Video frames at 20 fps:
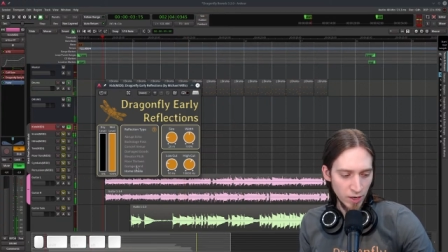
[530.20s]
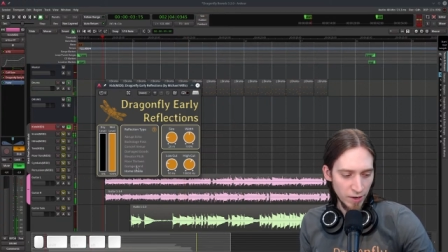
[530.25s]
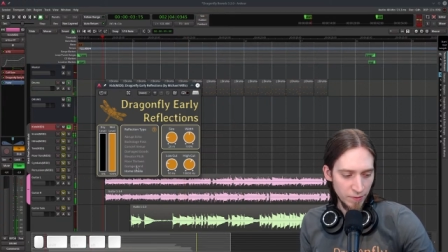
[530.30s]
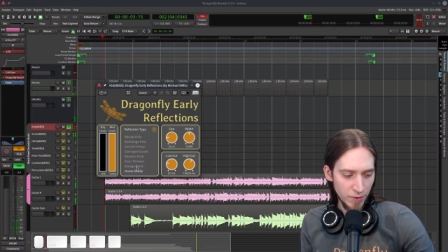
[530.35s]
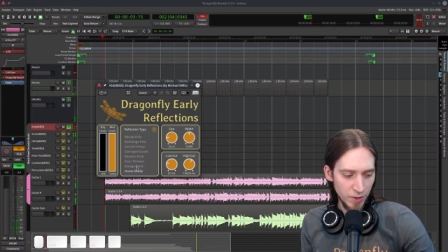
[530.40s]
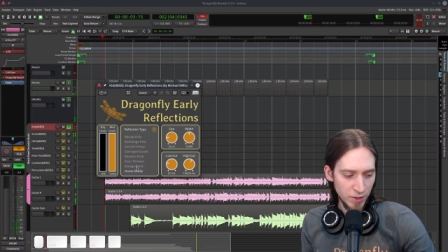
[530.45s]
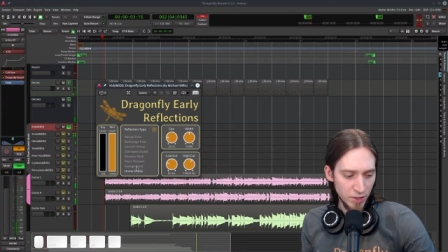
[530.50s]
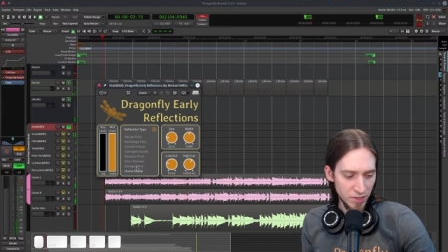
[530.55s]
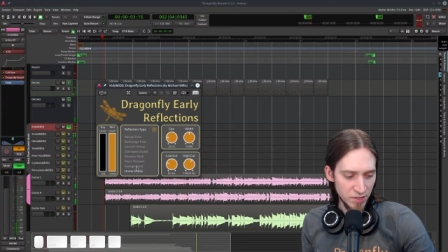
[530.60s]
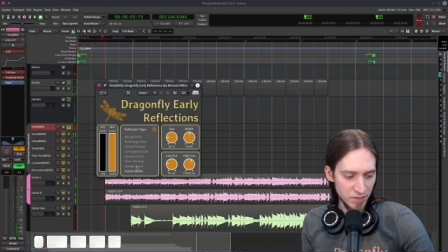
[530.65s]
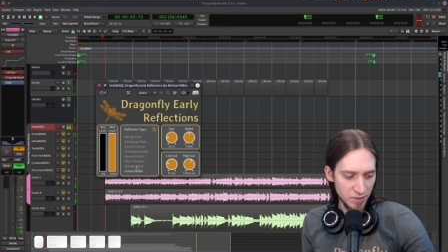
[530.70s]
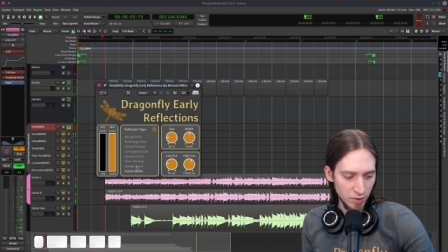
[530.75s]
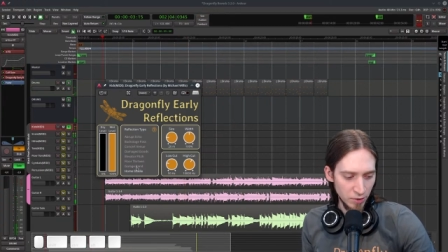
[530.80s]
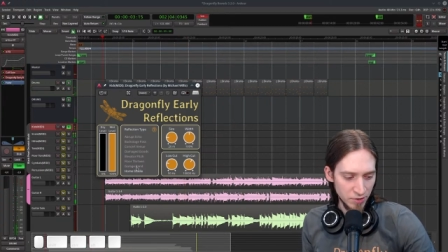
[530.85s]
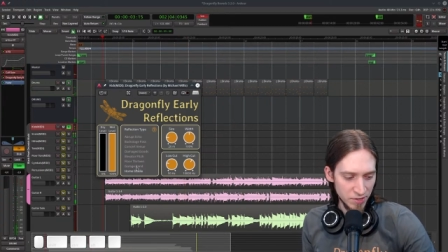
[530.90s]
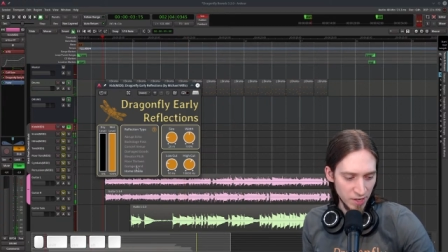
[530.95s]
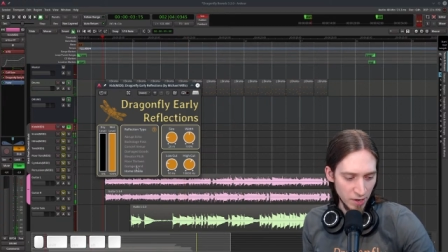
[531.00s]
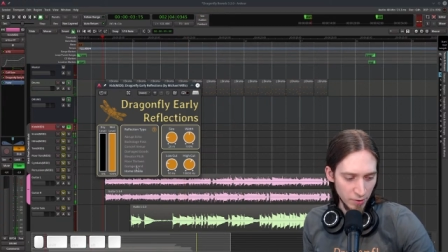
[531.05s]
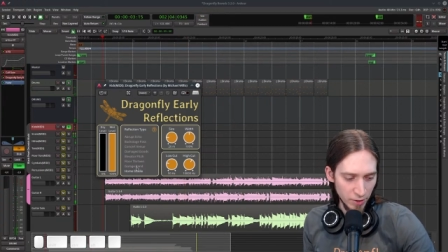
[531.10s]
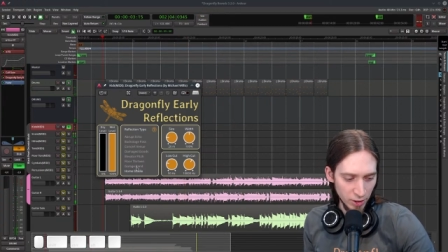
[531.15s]
I think these
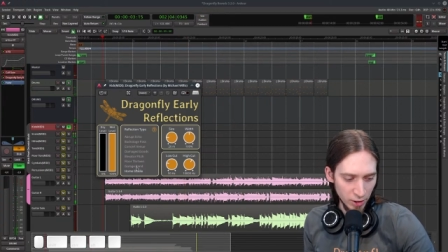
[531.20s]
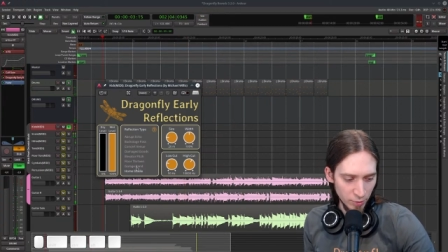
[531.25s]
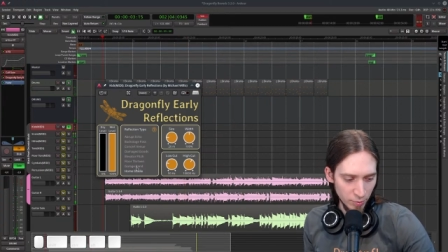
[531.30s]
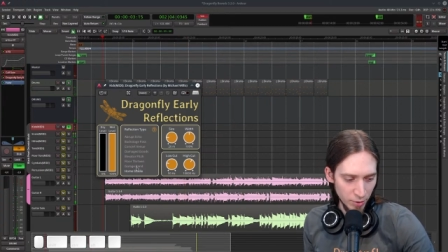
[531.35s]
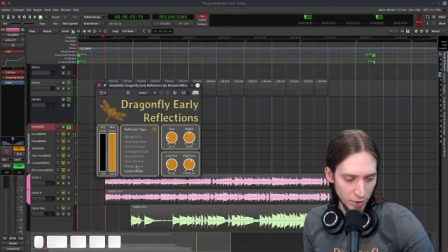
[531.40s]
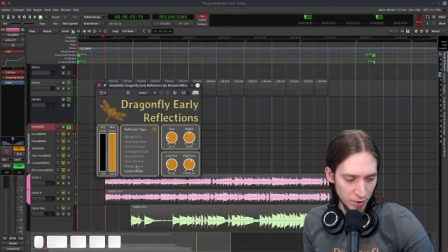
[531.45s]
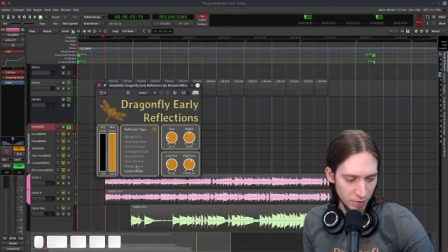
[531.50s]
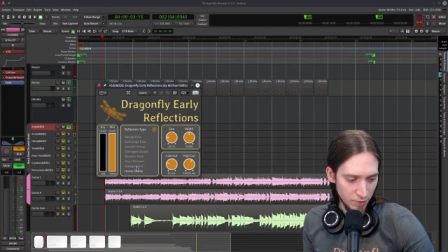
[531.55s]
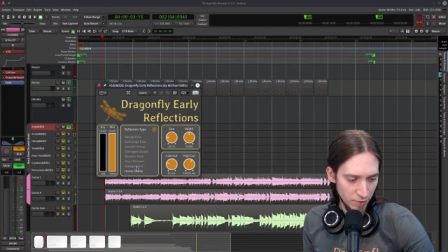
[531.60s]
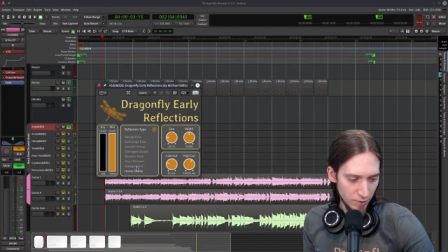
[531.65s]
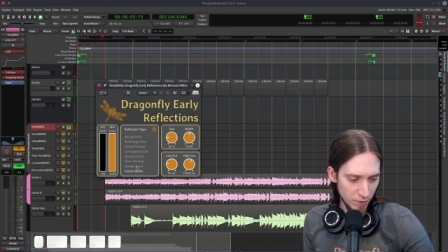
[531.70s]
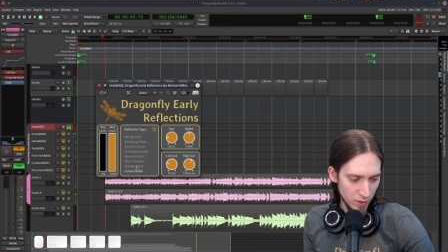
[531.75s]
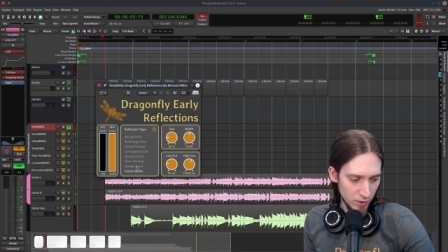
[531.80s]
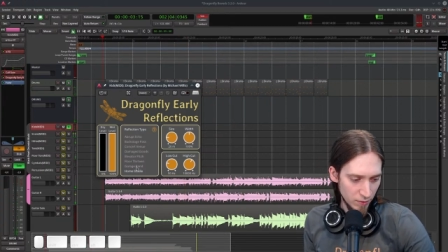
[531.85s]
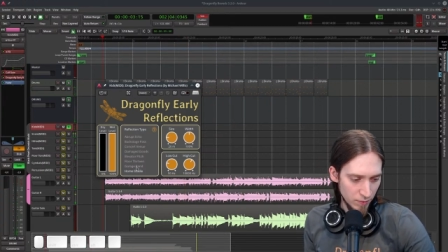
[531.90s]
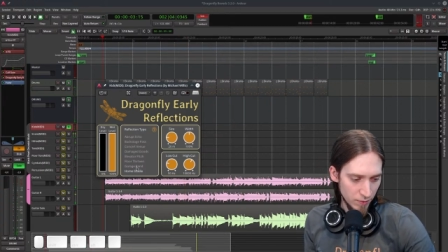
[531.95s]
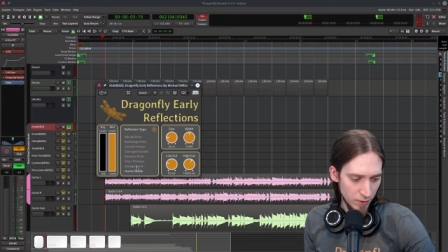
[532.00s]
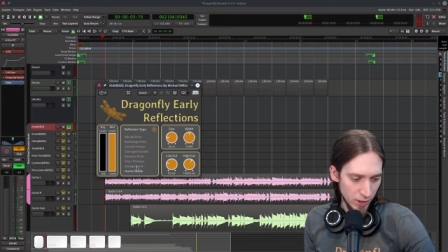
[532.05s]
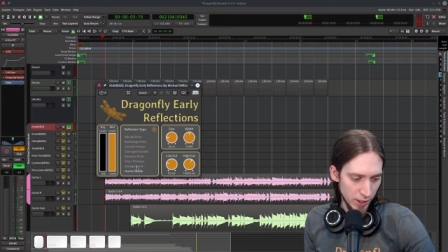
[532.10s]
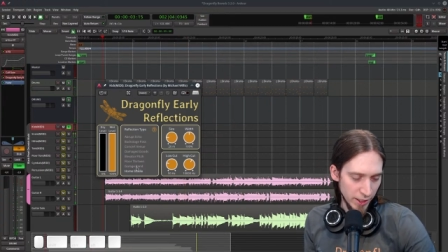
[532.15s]
still sound a little bit,
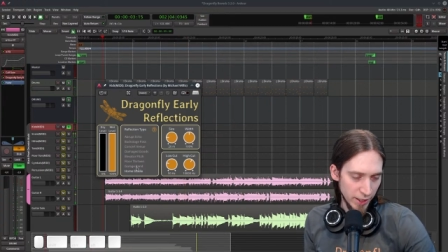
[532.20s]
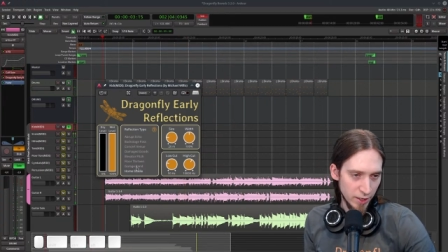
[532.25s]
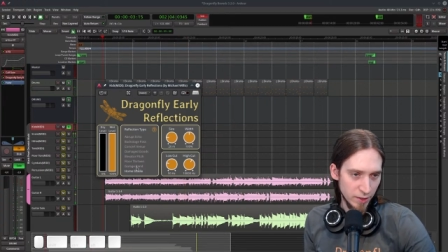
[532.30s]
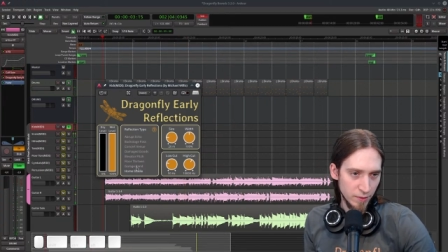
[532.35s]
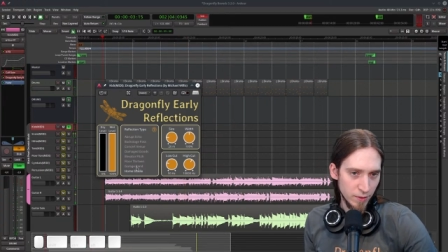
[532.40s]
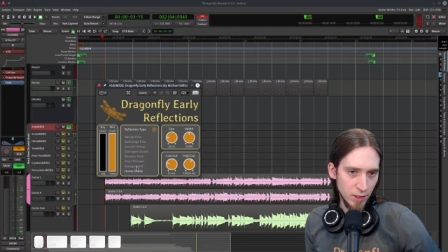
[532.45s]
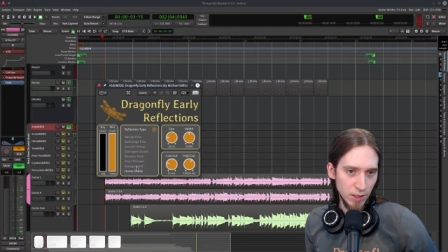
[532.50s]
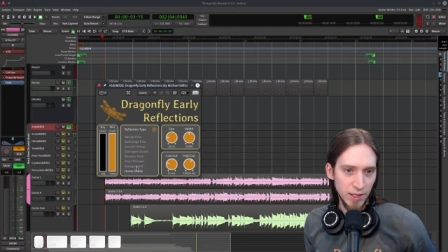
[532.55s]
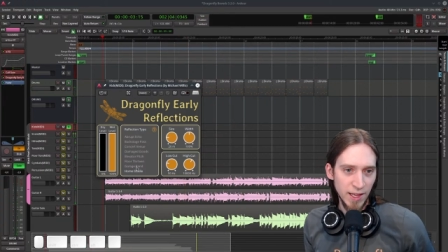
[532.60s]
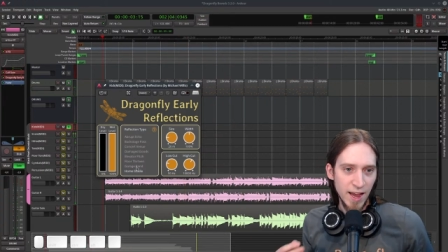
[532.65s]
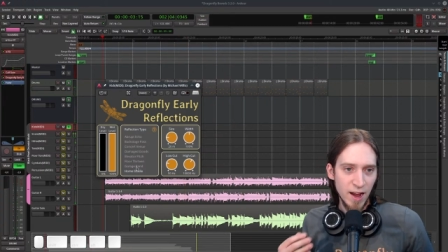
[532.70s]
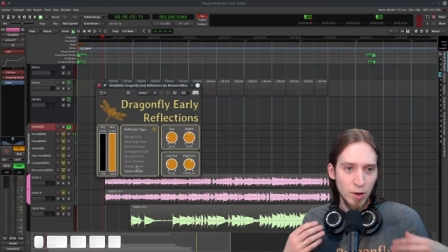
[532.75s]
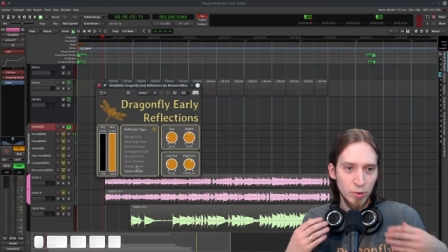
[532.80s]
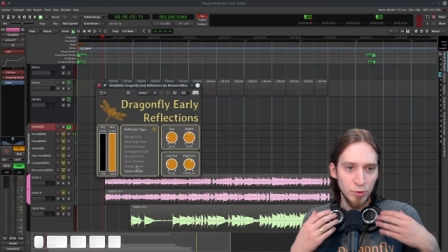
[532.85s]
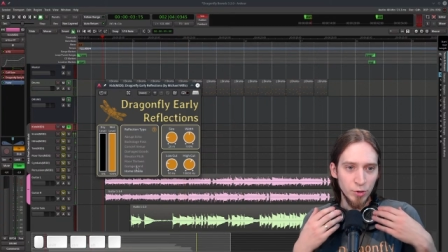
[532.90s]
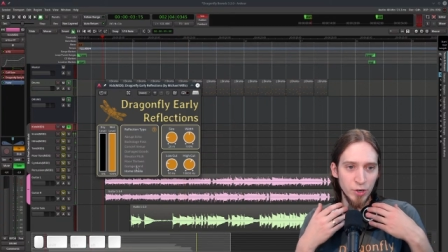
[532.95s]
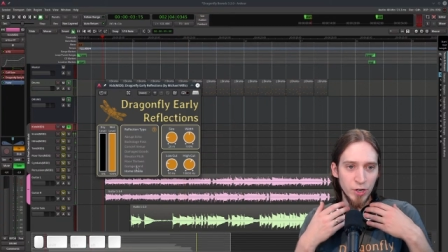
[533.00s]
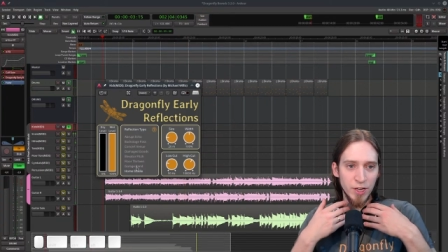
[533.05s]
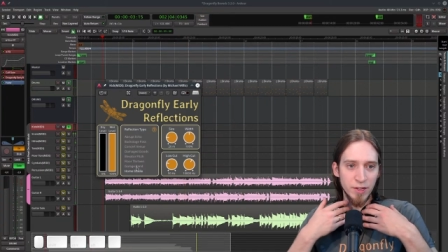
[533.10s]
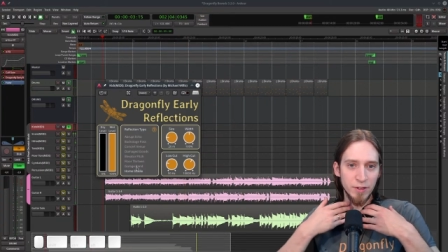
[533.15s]
like,
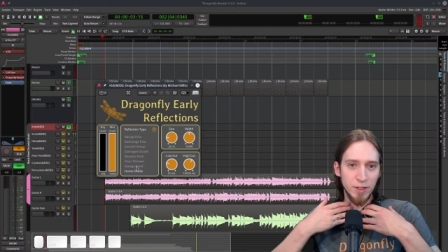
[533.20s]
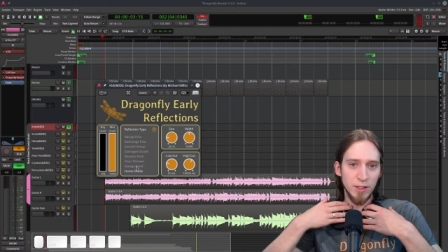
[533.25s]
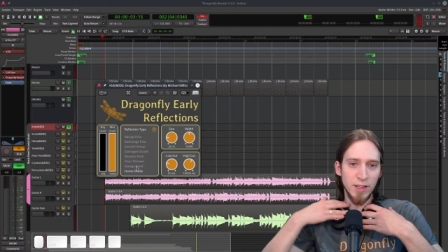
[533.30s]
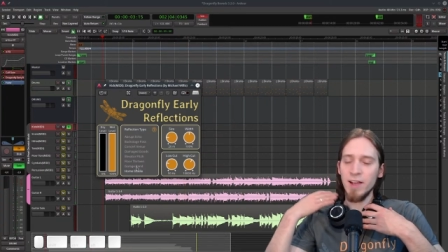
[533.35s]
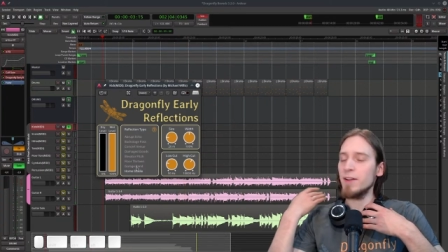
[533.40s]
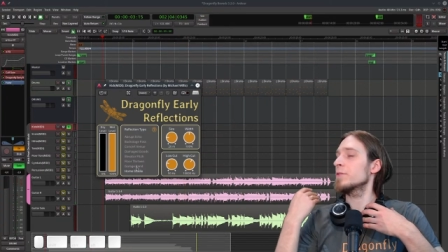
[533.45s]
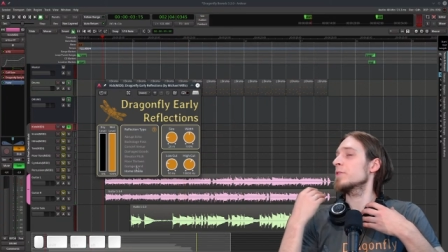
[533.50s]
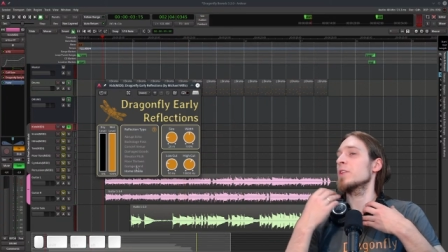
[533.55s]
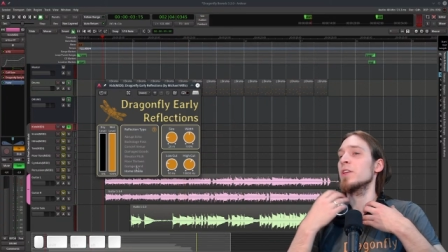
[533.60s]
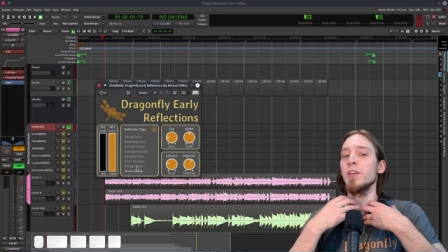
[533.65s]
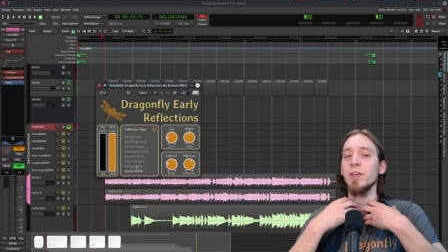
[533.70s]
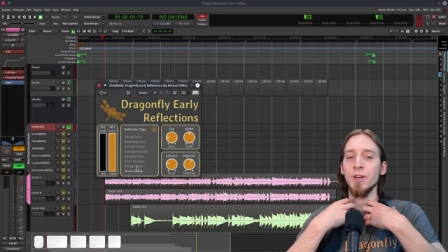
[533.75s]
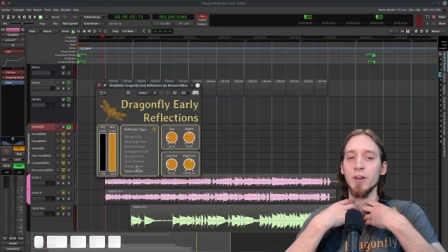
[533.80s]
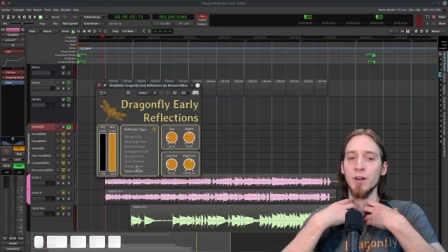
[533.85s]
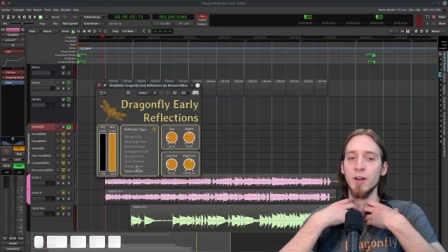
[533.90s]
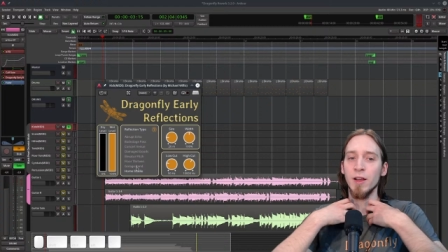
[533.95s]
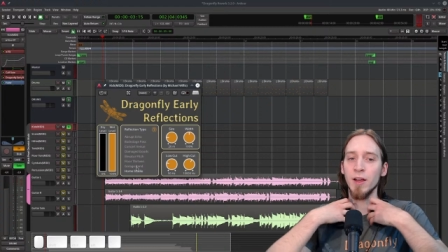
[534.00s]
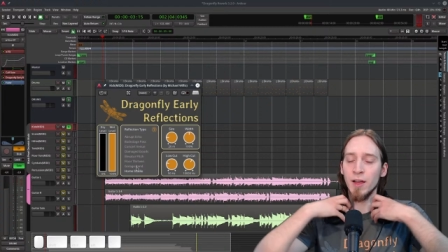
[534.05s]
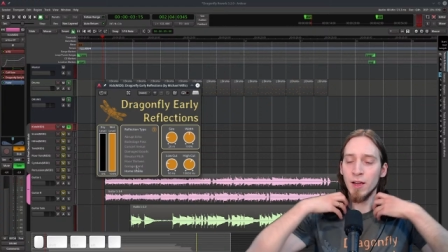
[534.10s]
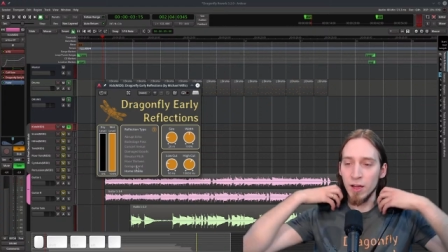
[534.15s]
louder in the left
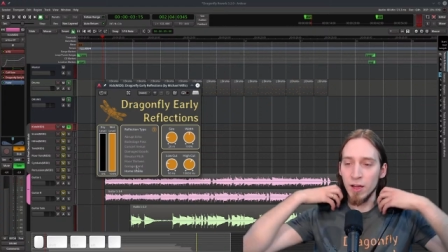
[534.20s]
ear.